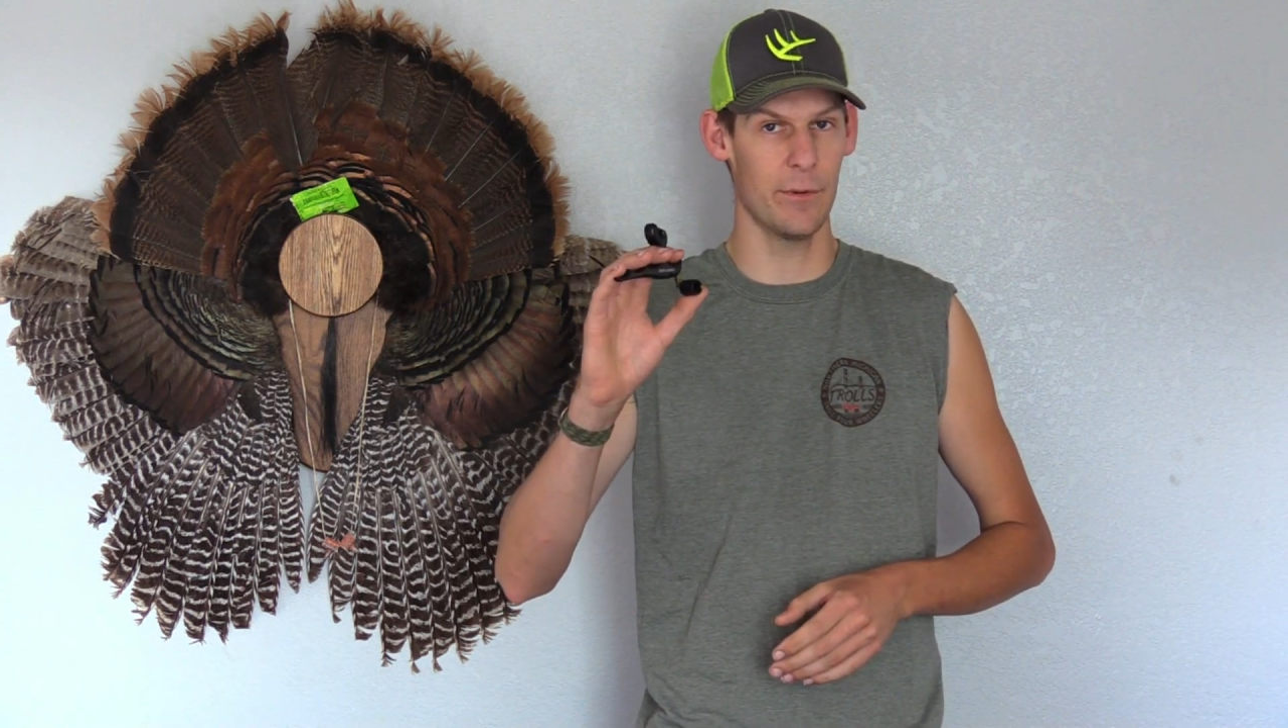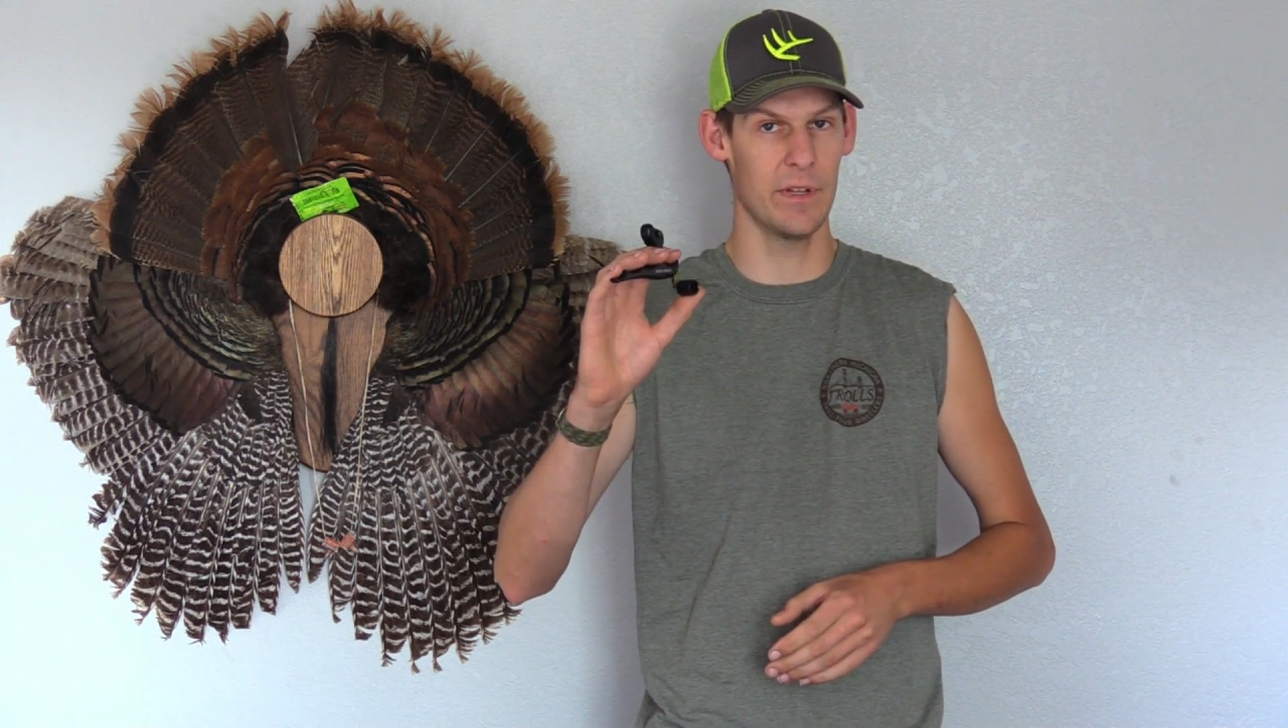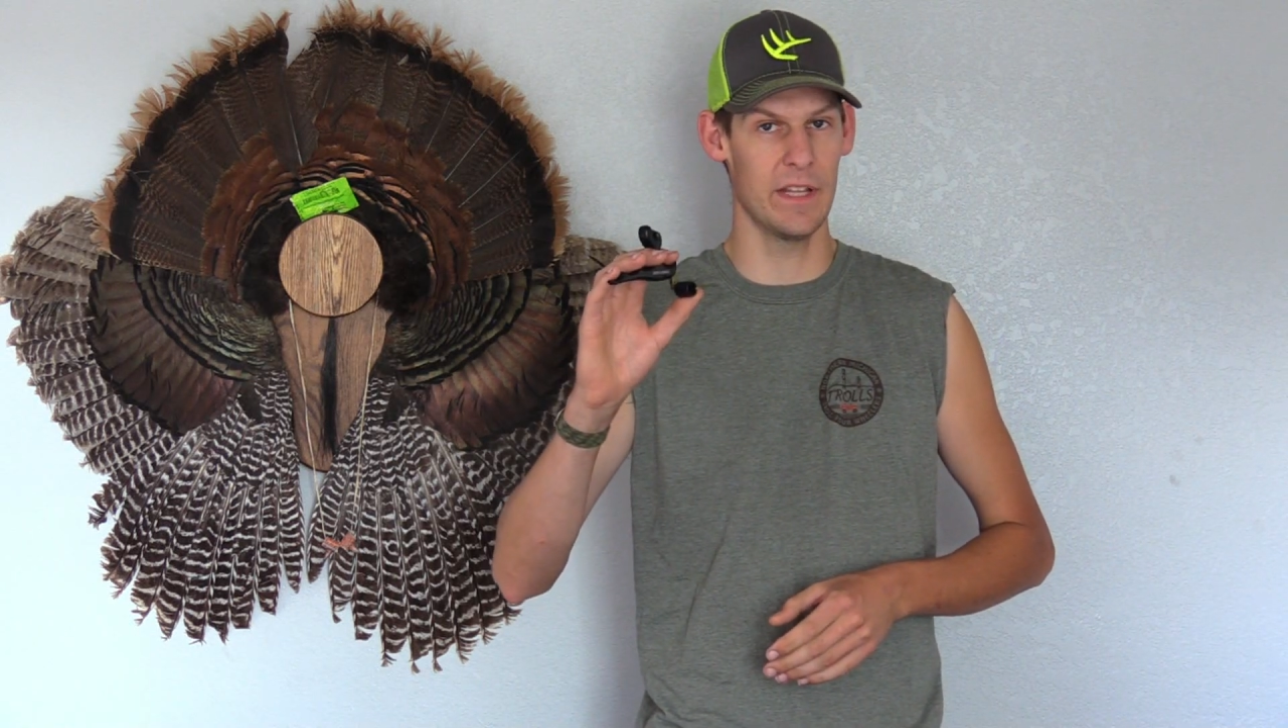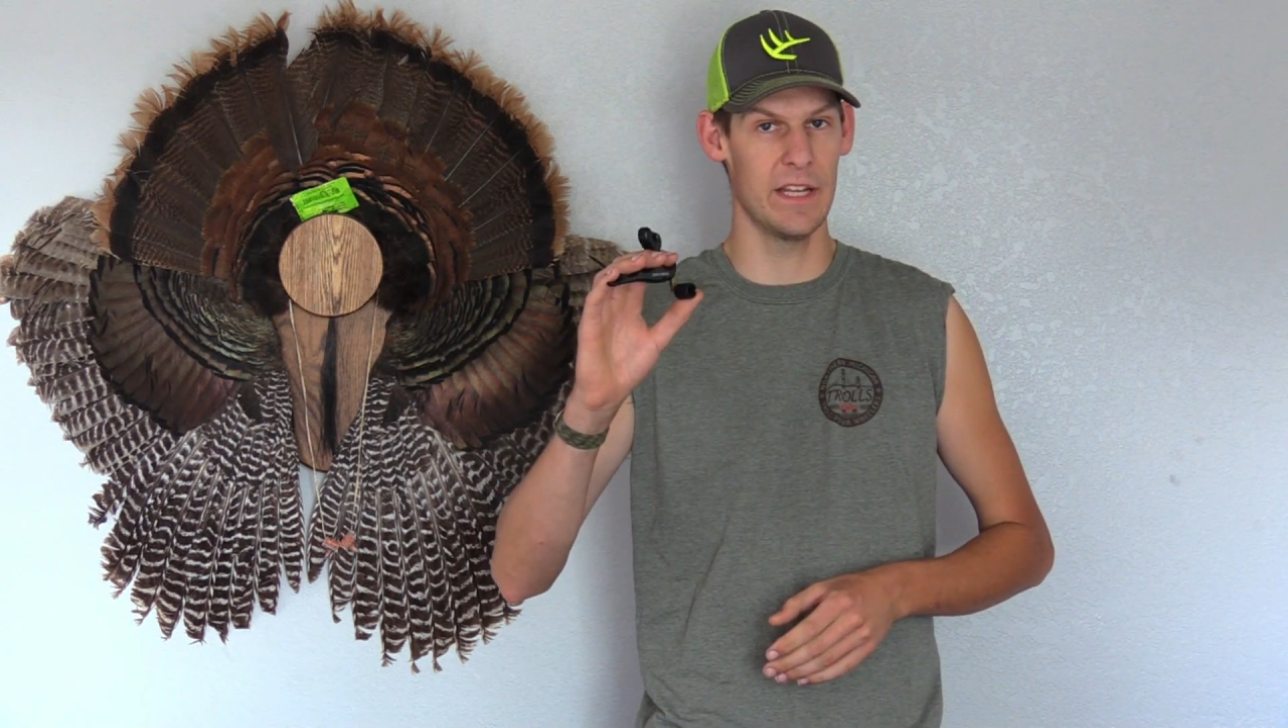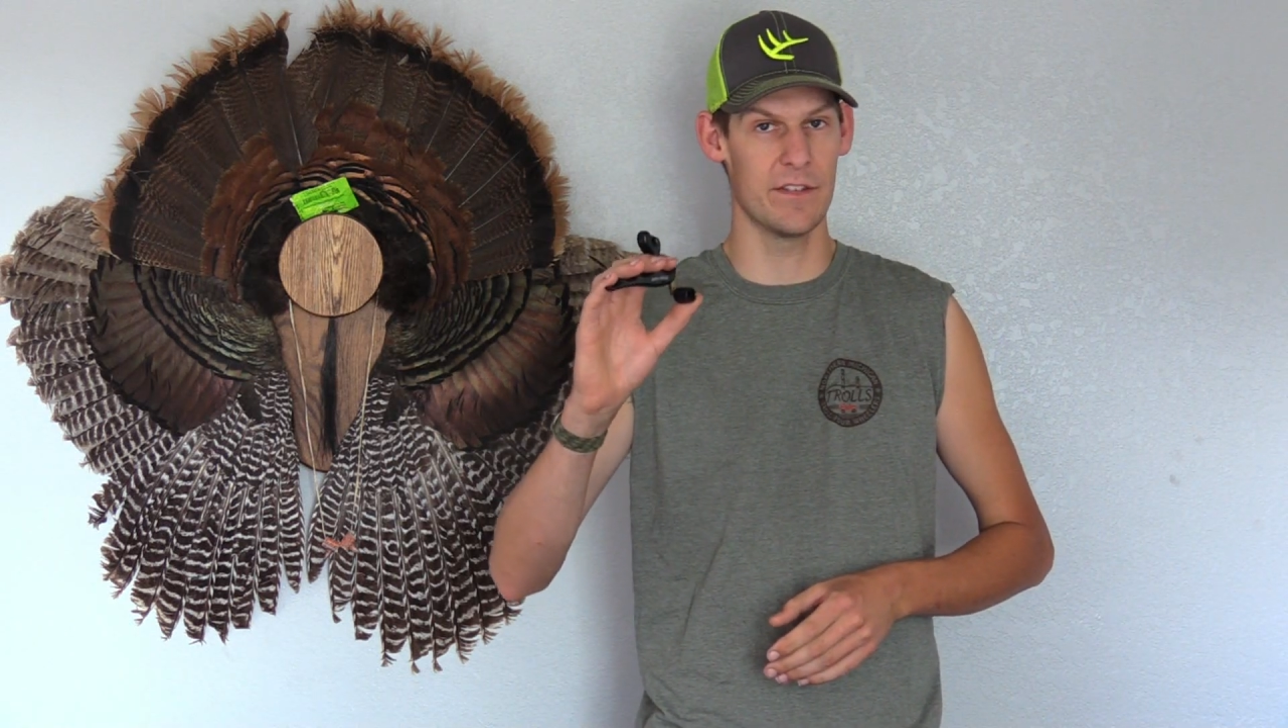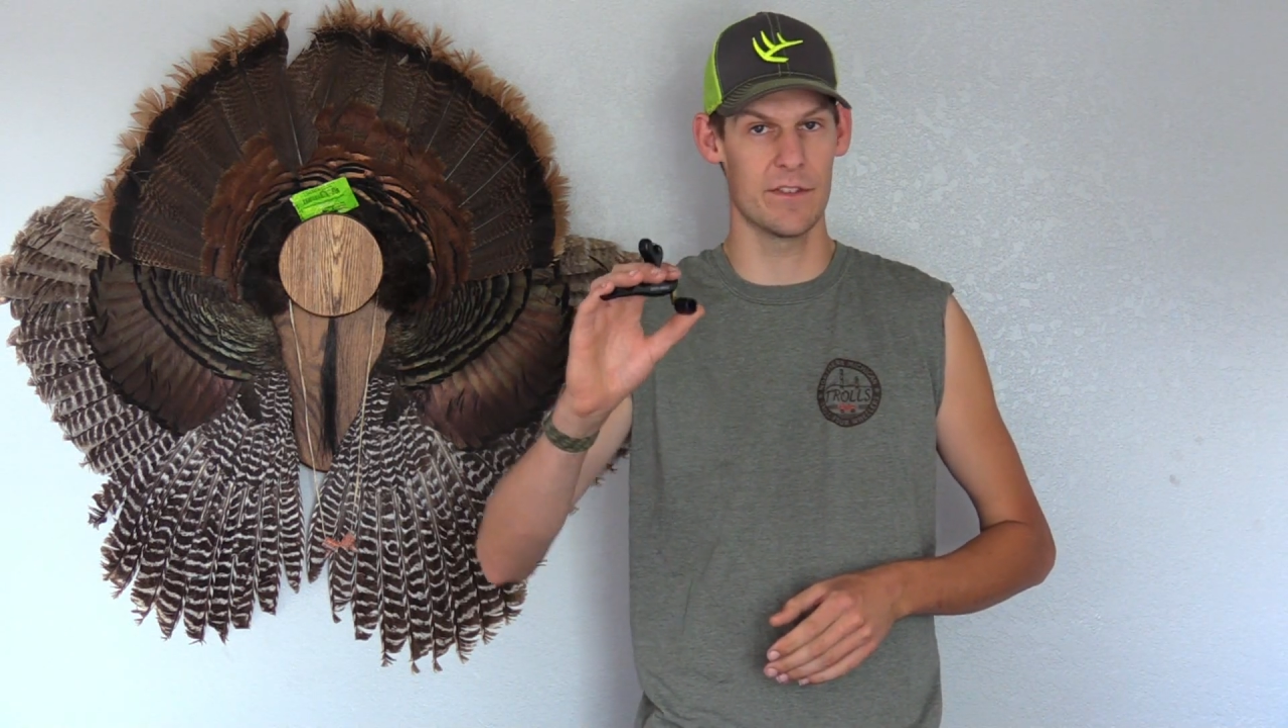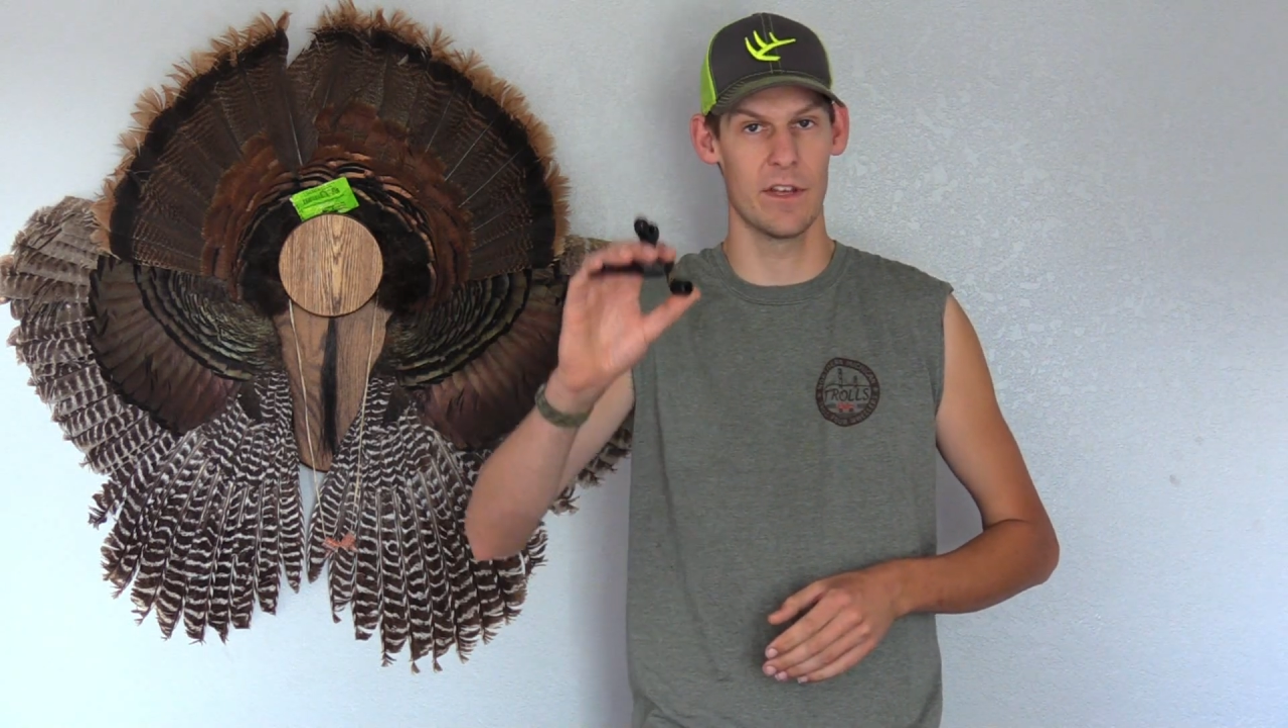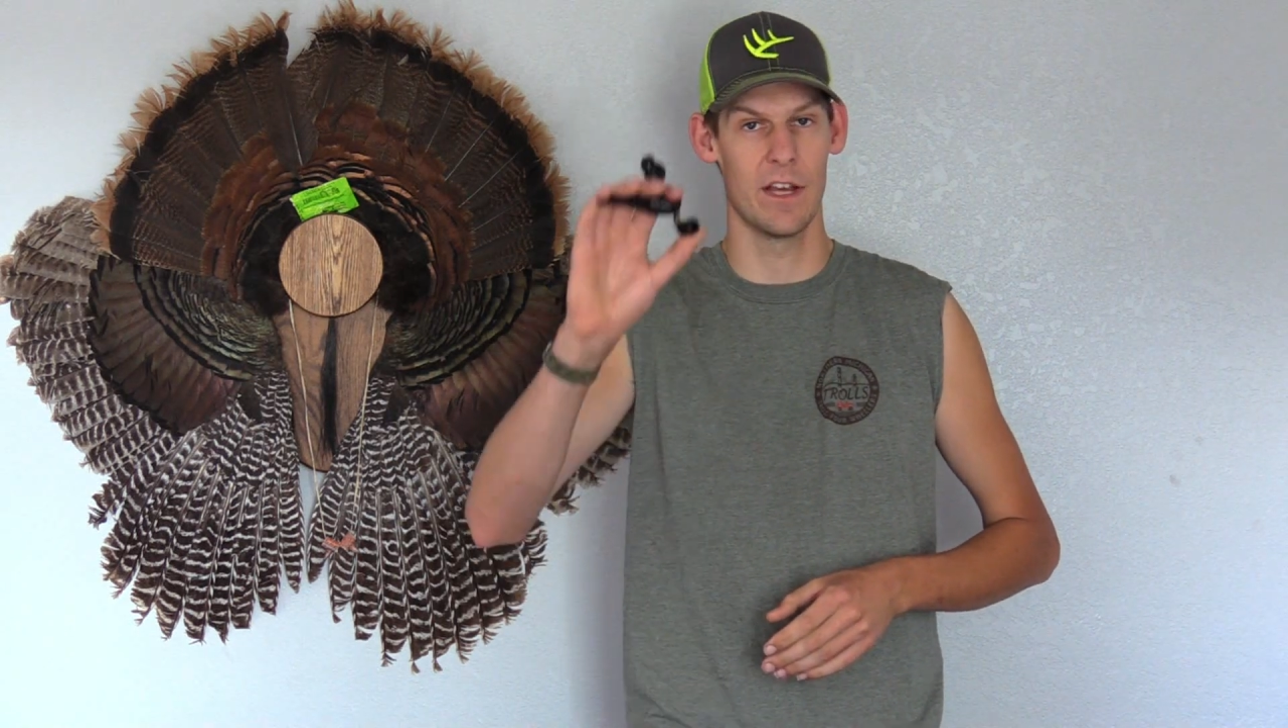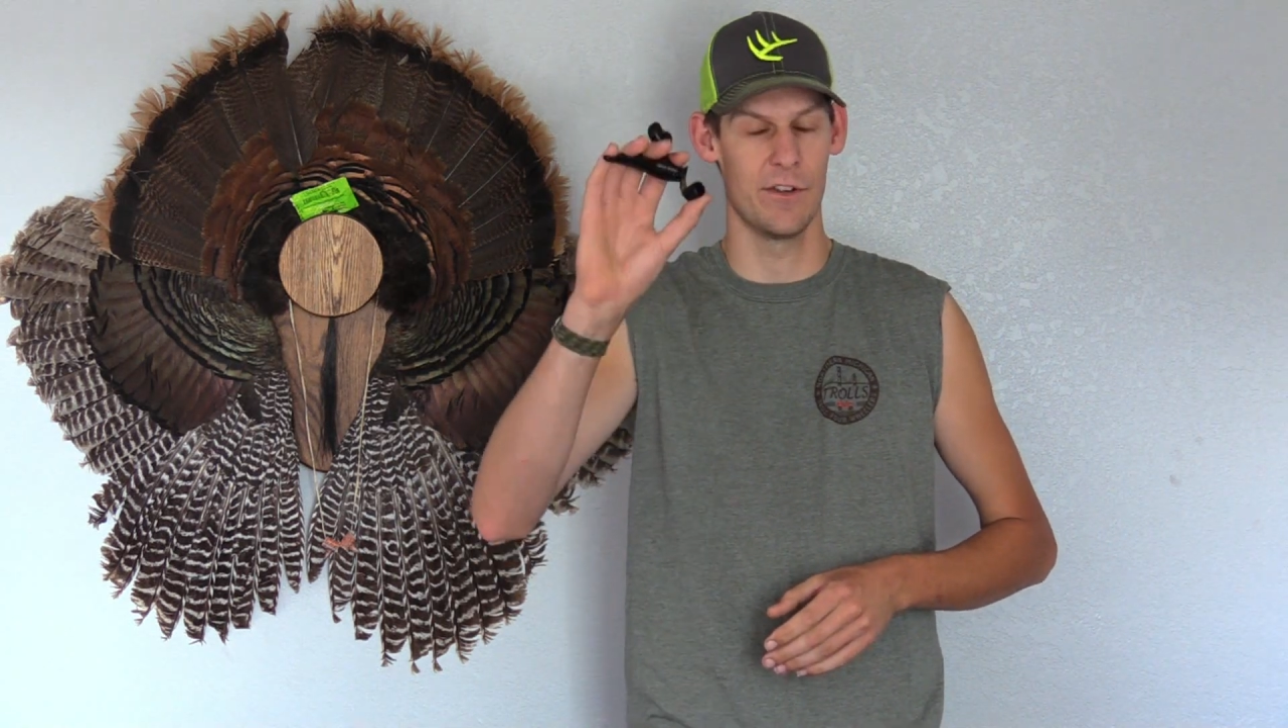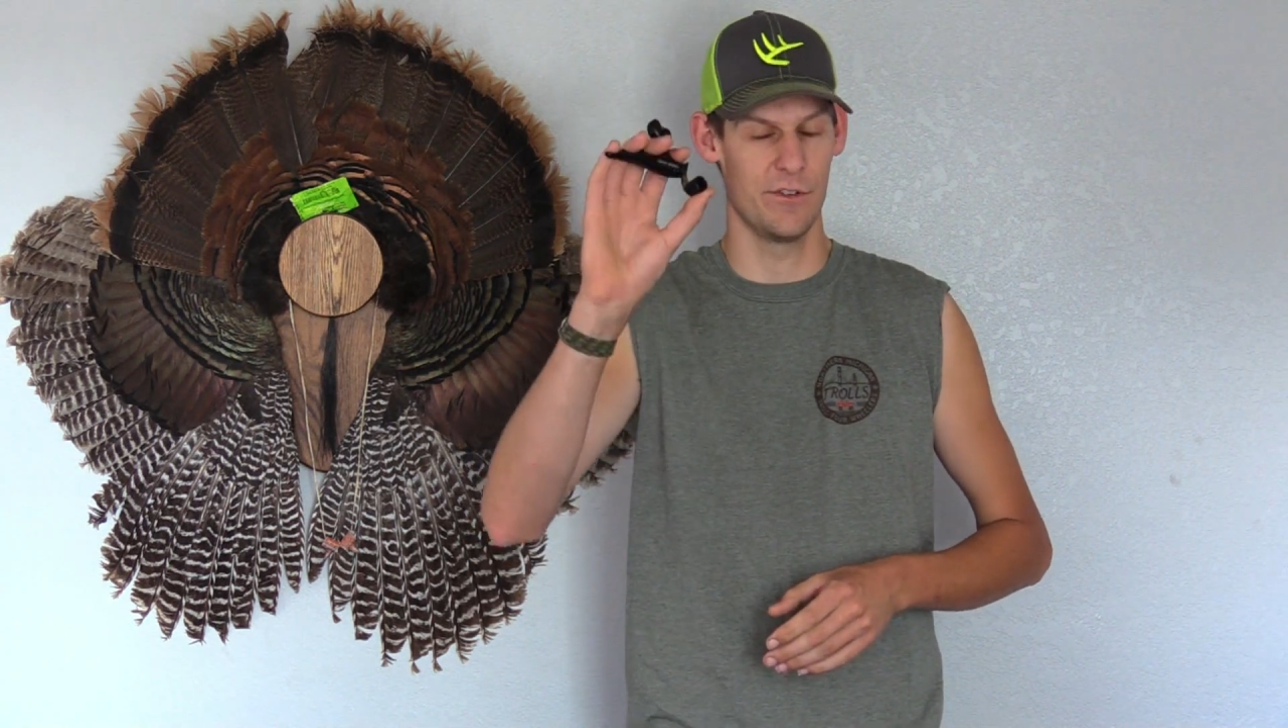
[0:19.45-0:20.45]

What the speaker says: release